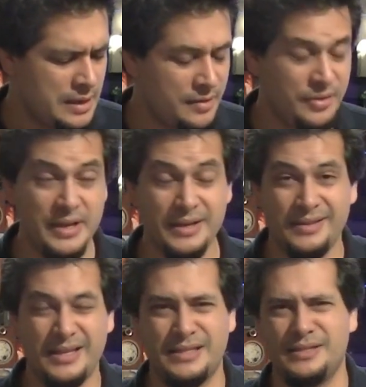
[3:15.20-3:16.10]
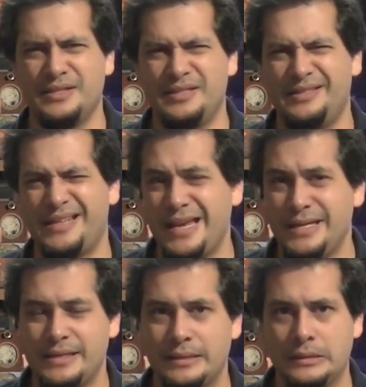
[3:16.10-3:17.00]
I think that's the
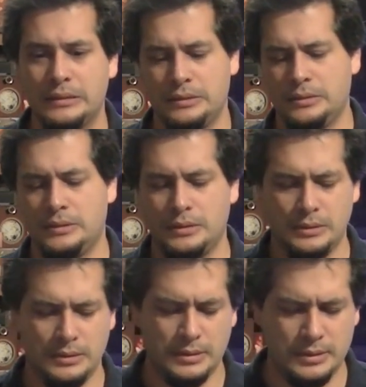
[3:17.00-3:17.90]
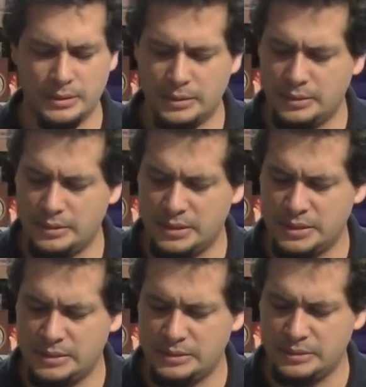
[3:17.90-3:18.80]
date.
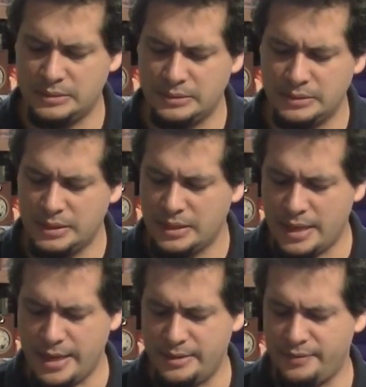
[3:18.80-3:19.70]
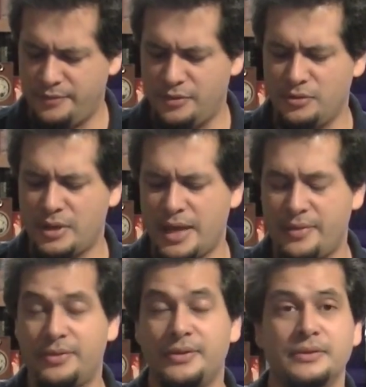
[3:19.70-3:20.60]
And if you look
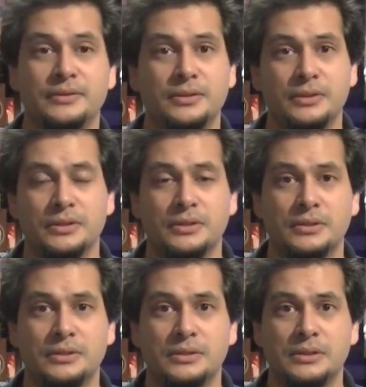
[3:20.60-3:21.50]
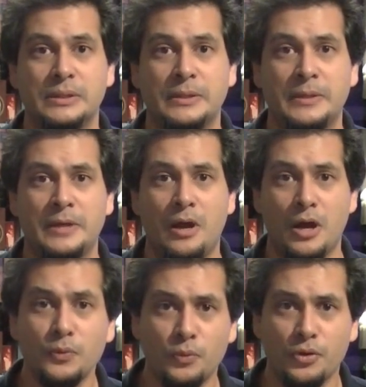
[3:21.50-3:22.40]
at the
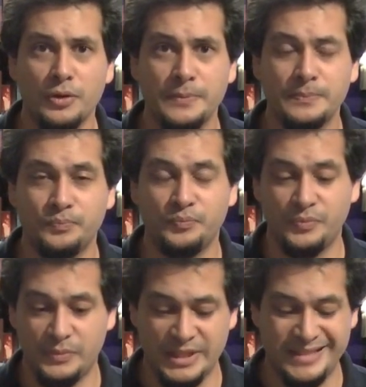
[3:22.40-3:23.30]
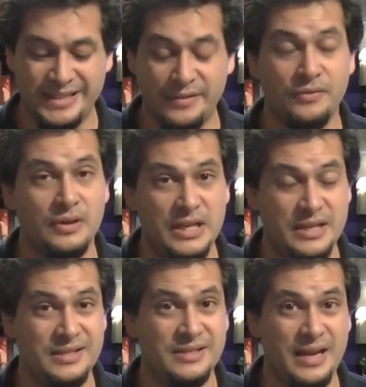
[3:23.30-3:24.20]
artwork, it's definitely
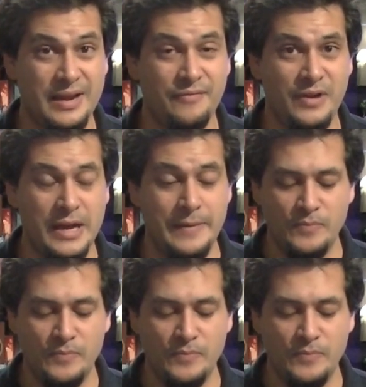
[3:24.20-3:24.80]
a sci-fi.